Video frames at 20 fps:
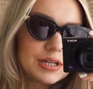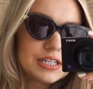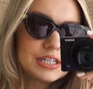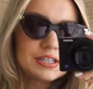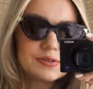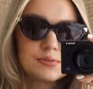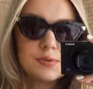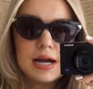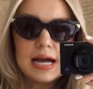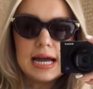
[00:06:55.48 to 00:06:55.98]
which
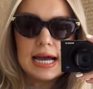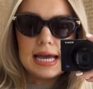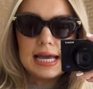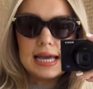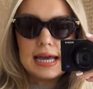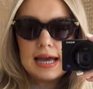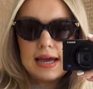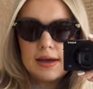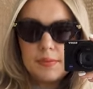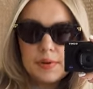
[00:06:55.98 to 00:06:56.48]
is
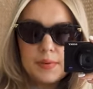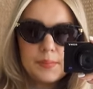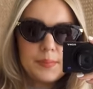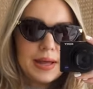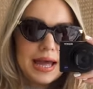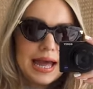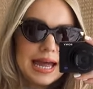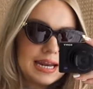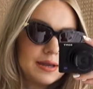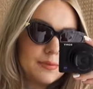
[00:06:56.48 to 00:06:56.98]
why. Um,
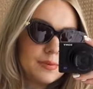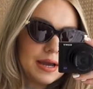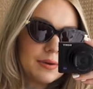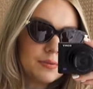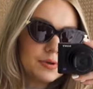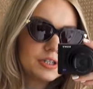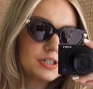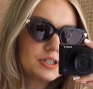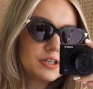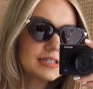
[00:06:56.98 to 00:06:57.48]
but anyway,
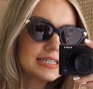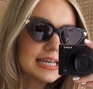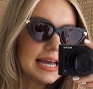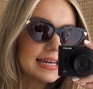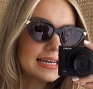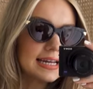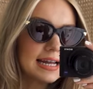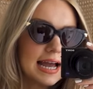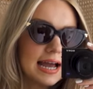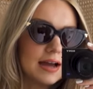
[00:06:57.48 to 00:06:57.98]
we're just
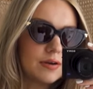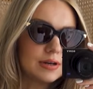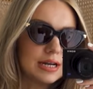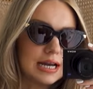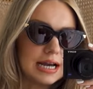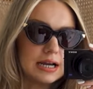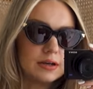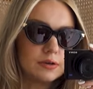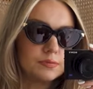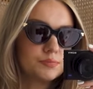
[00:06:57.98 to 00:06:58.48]
heading out
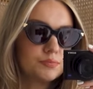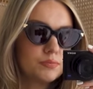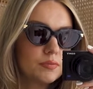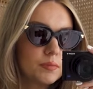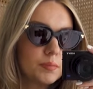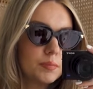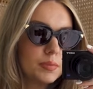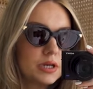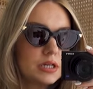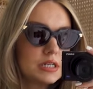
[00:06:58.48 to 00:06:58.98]
now.
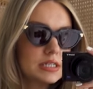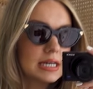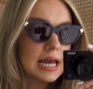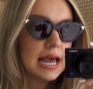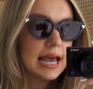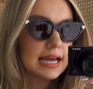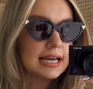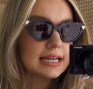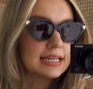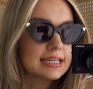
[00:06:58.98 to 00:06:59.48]

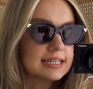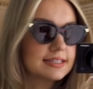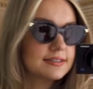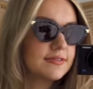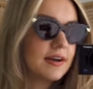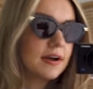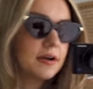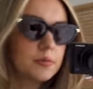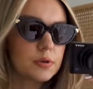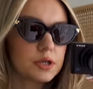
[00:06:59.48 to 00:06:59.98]
Monday, it's
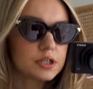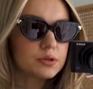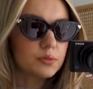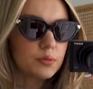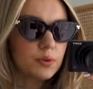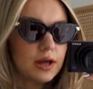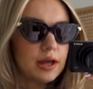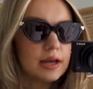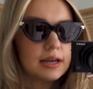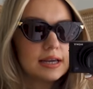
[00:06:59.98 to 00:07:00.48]
very much a
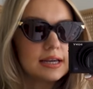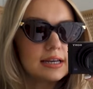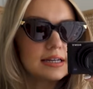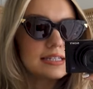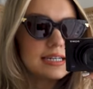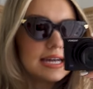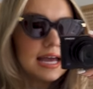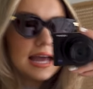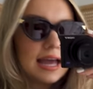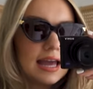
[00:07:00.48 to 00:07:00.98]
working
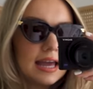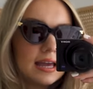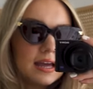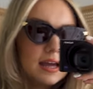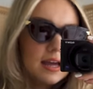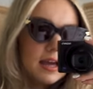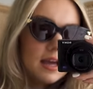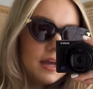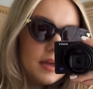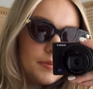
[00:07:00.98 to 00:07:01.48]
day.
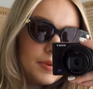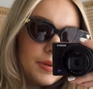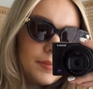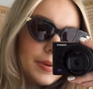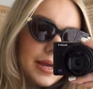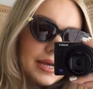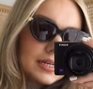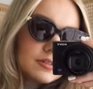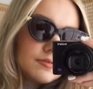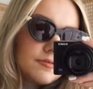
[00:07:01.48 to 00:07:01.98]
Been
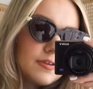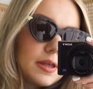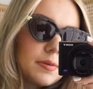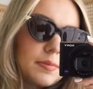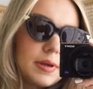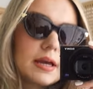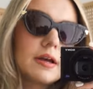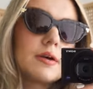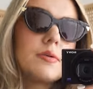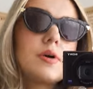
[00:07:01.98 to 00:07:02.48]
back to
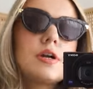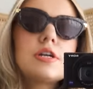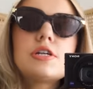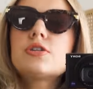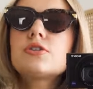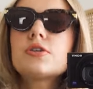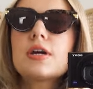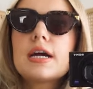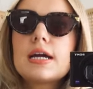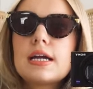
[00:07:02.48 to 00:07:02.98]
filming. I want
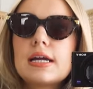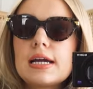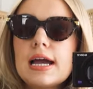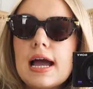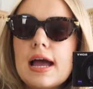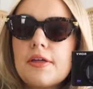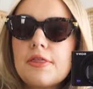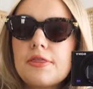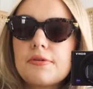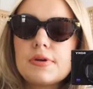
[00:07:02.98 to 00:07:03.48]
to try and get